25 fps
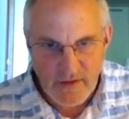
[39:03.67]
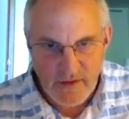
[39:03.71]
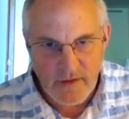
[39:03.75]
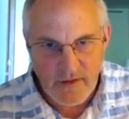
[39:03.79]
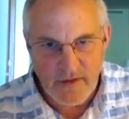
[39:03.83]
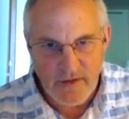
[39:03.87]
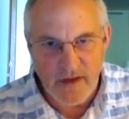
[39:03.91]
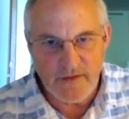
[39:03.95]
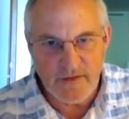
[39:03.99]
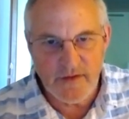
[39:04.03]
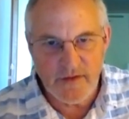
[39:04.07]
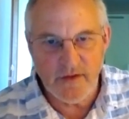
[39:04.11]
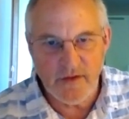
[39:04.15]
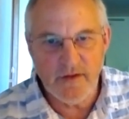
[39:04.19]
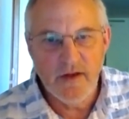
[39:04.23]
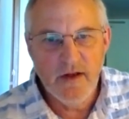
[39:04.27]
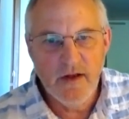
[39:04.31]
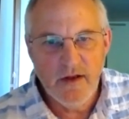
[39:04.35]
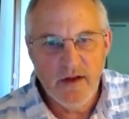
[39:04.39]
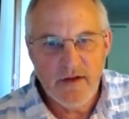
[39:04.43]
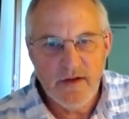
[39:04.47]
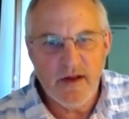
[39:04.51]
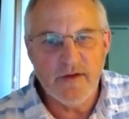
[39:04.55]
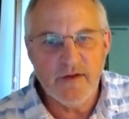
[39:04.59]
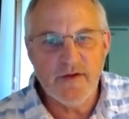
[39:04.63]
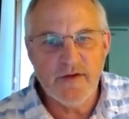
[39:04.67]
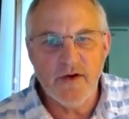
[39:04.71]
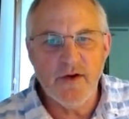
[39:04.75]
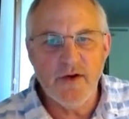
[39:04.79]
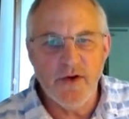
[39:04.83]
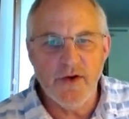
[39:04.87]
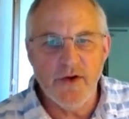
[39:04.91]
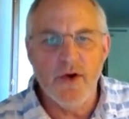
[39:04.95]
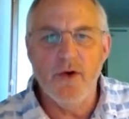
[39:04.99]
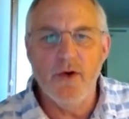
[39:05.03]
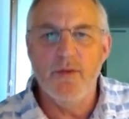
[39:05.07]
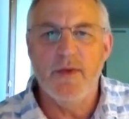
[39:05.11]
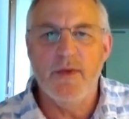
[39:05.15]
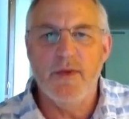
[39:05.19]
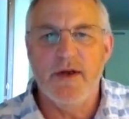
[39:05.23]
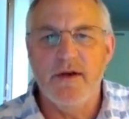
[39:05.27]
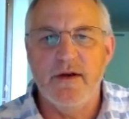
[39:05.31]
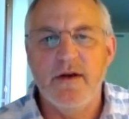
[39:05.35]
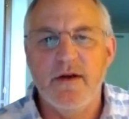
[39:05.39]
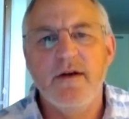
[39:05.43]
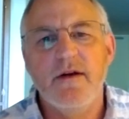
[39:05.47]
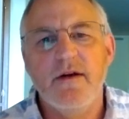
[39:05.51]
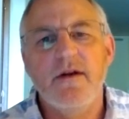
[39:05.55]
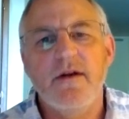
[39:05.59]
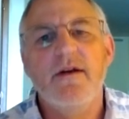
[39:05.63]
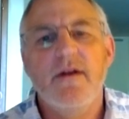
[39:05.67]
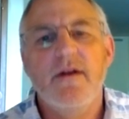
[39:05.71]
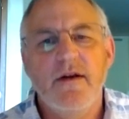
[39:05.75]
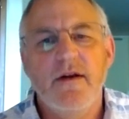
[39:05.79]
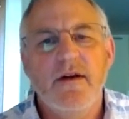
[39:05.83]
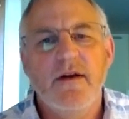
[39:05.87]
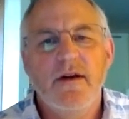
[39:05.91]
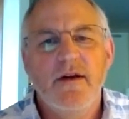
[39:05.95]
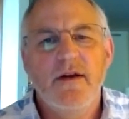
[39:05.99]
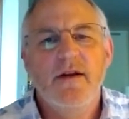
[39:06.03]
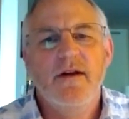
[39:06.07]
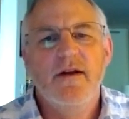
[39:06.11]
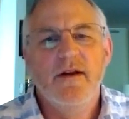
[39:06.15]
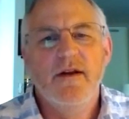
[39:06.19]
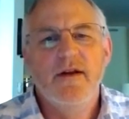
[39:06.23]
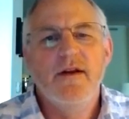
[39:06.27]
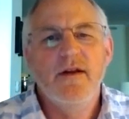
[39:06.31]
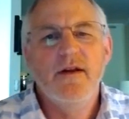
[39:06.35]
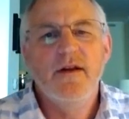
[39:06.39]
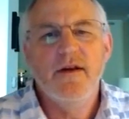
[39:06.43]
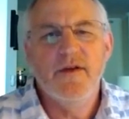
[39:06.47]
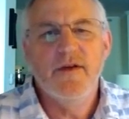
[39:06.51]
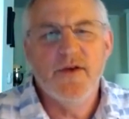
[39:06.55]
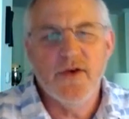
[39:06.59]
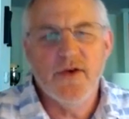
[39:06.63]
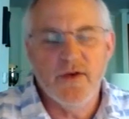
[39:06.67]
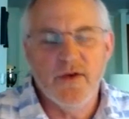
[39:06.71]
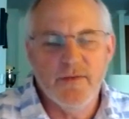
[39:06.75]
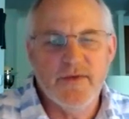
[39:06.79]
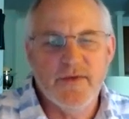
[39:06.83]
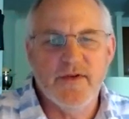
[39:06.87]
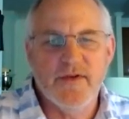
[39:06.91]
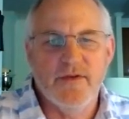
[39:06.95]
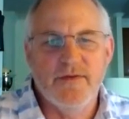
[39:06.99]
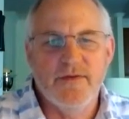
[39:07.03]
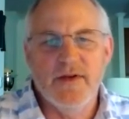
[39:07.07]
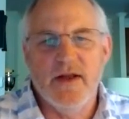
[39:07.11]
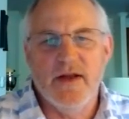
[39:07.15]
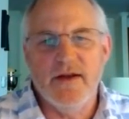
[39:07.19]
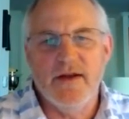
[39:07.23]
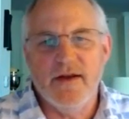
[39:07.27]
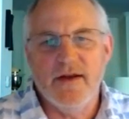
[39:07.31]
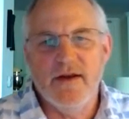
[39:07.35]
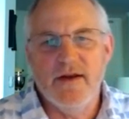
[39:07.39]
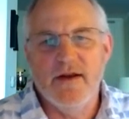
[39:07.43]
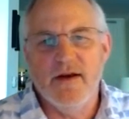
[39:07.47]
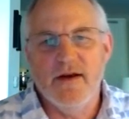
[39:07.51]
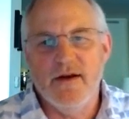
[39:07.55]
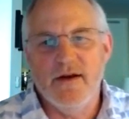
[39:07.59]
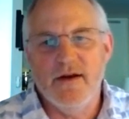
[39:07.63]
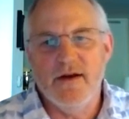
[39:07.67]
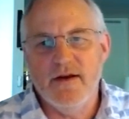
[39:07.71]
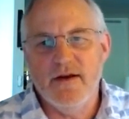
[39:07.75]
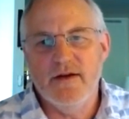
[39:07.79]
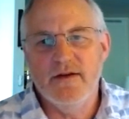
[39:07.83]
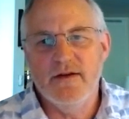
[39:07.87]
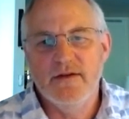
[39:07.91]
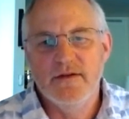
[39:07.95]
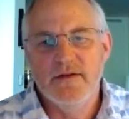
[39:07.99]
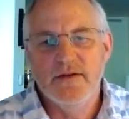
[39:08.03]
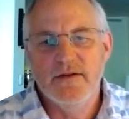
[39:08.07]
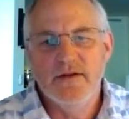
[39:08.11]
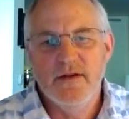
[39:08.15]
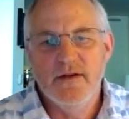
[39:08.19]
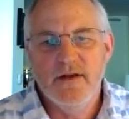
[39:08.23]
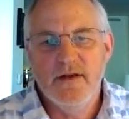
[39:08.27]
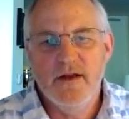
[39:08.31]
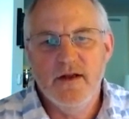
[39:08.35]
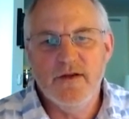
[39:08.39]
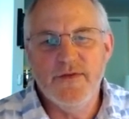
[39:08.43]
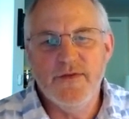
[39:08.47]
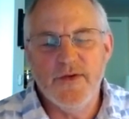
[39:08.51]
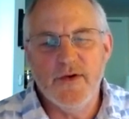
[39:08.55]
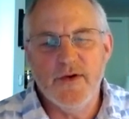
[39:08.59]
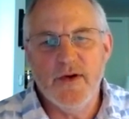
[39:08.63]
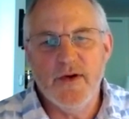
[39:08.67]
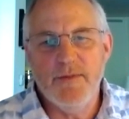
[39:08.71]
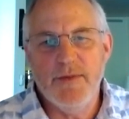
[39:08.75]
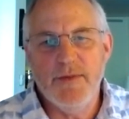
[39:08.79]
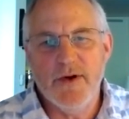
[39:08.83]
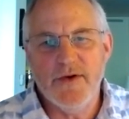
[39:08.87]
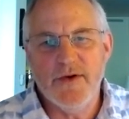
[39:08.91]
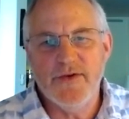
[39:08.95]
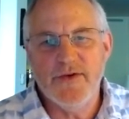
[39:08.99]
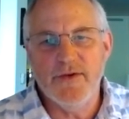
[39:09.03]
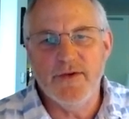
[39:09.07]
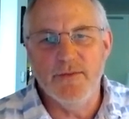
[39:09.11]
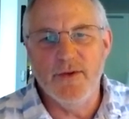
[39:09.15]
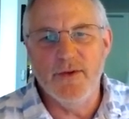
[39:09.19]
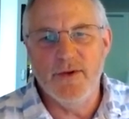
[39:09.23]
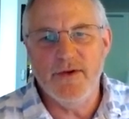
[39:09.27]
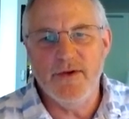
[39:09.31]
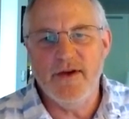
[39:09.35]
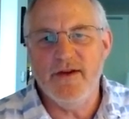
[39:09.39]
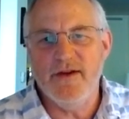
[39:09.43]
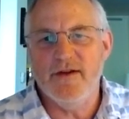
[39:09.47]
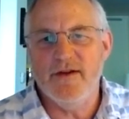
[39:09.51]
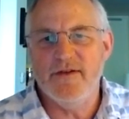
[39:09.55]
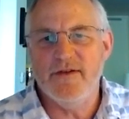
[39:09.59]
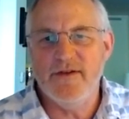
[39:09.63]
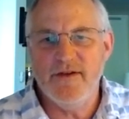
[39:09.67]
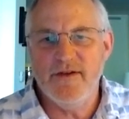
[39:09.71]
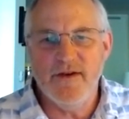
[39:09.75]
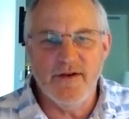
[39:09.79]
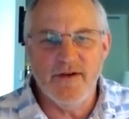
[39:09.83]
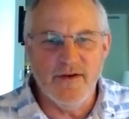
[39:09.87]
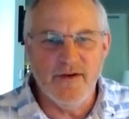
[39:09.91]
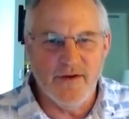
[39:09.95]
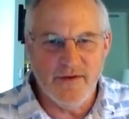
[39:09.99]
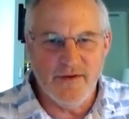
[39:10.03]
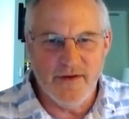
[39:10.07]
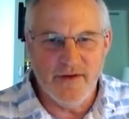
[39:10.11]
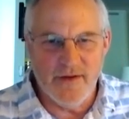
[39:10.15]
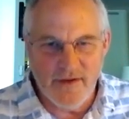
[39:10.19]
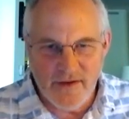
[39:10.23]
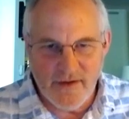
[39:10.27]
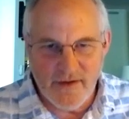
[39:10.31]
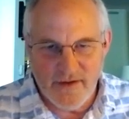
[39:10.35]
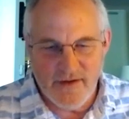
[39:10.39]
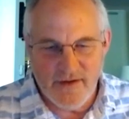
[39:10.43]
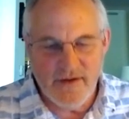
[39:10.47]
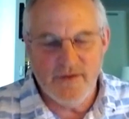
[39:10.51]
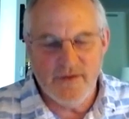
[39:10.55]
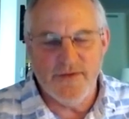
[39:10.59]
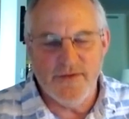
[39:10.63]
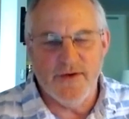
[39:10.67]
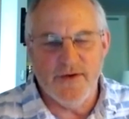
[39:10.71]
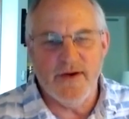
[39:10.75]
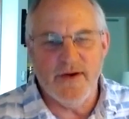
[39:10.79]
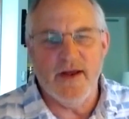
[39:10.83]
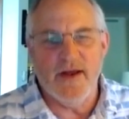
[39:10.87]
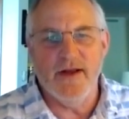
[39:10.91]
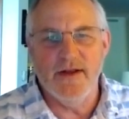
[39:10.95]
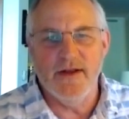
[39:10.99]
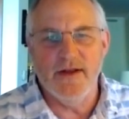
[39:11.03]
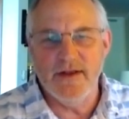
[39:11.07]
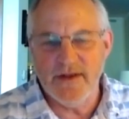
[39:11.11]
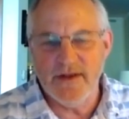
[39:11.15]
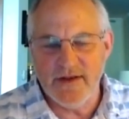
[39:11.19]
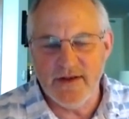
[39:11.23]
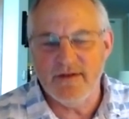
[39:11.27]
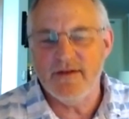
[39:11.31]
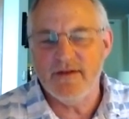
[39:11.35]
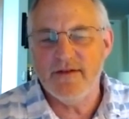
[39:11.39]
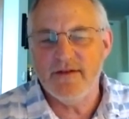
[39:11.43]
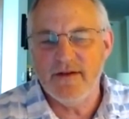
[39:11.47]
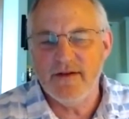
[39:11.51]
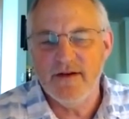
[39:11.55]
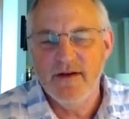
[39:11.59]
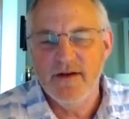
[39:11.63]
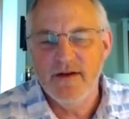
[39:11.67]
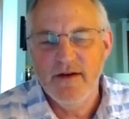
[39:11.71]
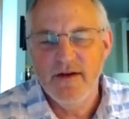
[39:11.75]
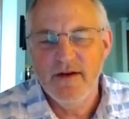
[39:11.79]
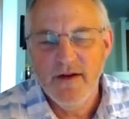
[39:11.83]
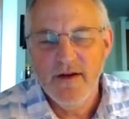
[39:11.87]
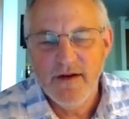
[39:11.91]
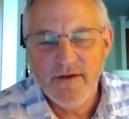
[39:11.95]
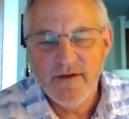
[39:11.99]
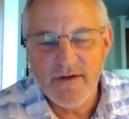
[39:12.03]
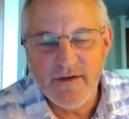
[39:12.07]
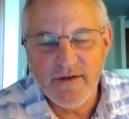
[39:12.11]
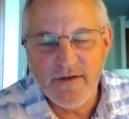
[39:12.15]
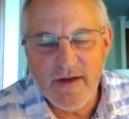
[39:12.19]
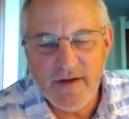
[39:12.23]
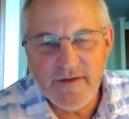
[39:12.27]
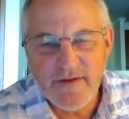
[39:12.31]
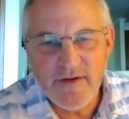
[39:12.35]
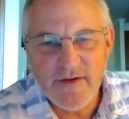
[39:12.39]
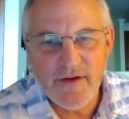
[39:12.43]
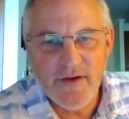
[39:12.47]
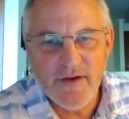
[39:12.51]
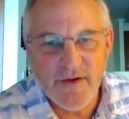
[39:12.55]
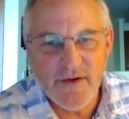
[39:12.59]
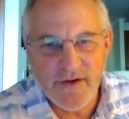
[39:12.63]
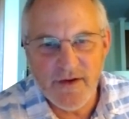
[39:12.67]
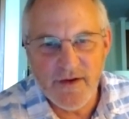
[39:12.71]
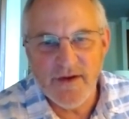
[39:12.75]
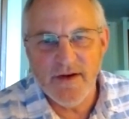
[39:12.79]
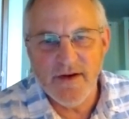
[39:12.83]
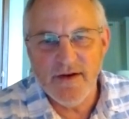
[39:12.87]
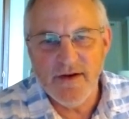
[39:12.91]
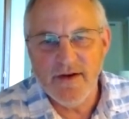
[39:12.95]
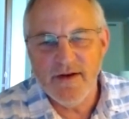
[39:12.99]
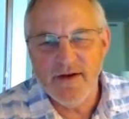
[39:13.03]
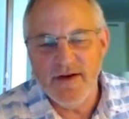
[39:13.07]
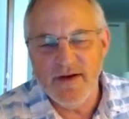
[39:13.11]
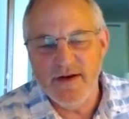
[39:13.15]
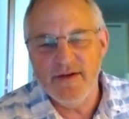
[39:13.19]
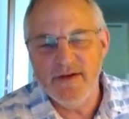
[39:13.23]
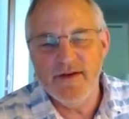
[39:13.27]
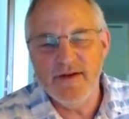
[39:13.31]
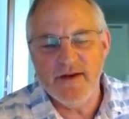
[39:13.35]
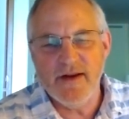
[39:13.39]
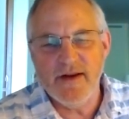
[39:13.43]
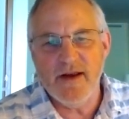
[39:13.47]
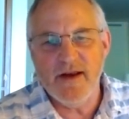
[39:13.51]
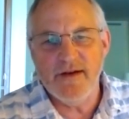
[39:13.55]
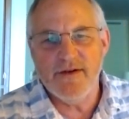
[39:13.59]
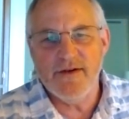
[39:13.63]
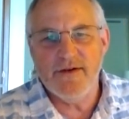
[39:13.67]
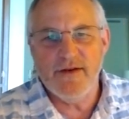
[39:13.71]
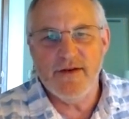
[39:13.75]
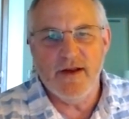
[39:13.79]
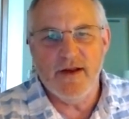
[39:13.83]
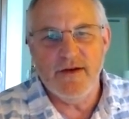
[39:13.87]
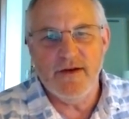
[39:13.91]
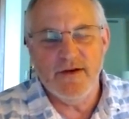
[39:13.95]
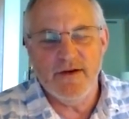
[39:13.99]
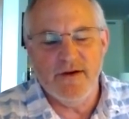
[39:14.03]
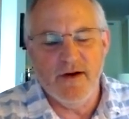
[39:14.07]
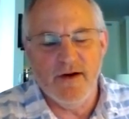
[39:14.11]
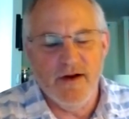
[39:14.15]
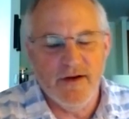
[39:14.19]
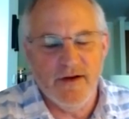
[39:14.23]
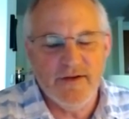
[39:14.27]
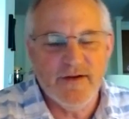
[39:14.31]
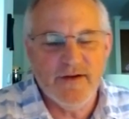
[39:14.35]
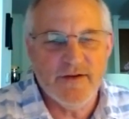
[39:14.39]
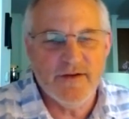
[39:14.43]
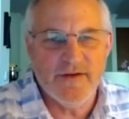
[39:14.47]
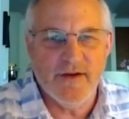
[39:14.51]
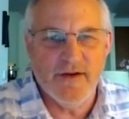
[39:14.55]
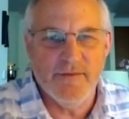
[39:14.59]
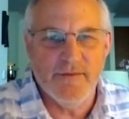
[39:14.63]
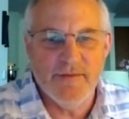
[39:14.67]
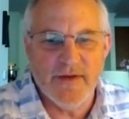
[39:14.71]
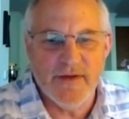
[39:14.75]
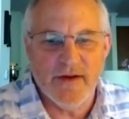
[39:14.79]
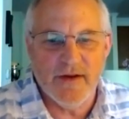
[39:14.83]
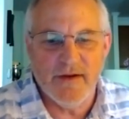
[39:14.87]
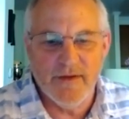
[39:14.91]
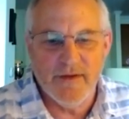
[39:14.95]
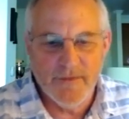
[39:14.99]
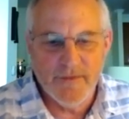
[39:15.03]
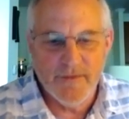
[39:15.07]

That's a good omen in terms of like, it's very parsimonious, it's very elegant. So that's a good indicator that you're onto something.